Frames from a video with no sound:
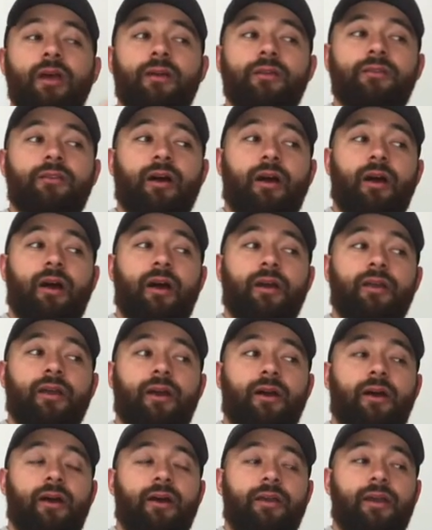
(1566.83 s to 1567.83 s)
Da
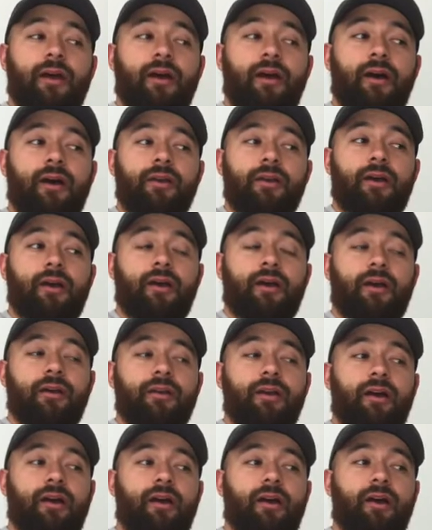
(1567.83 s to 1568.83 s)
da da da
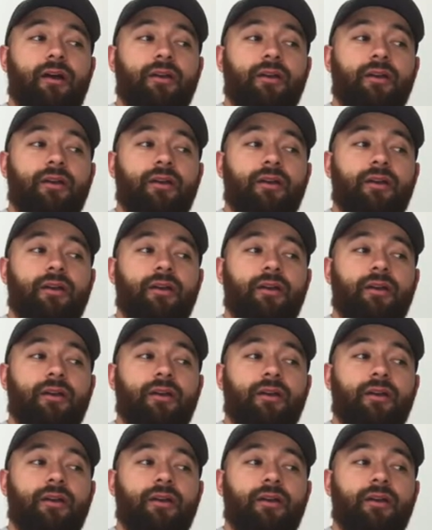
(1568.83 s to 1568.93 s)
da